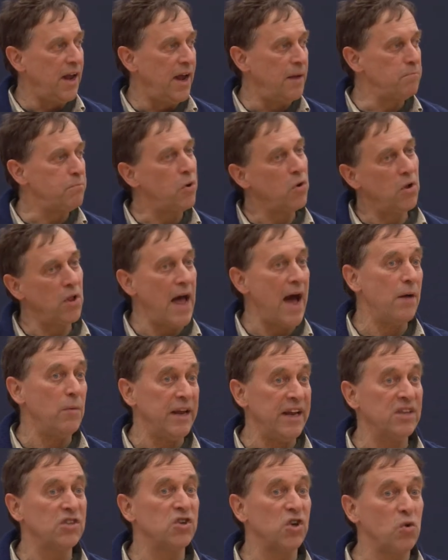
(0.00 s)
And pull
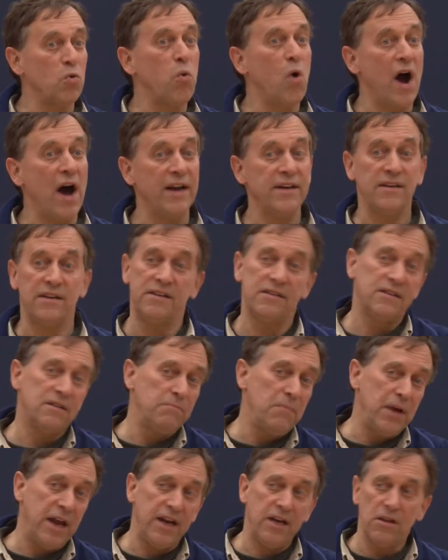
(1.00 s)
out into what? Into
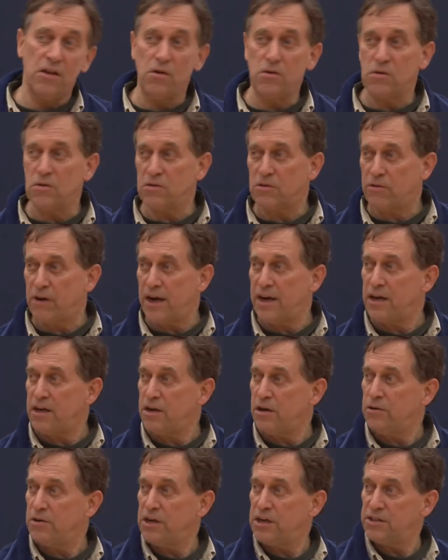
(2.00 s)
Maine local credit
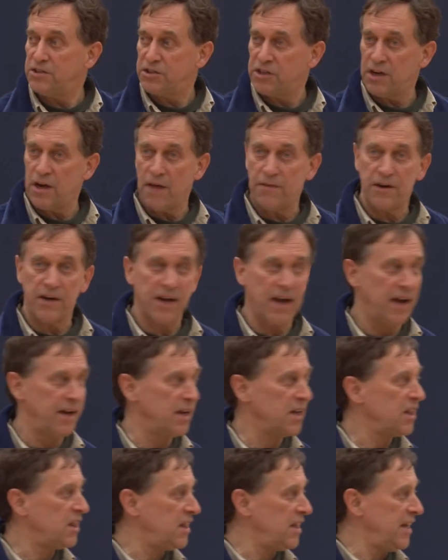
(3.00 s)
unions and other kind
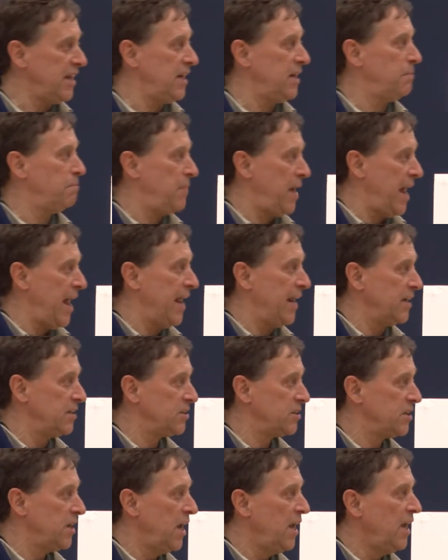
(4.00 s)
of clean banks.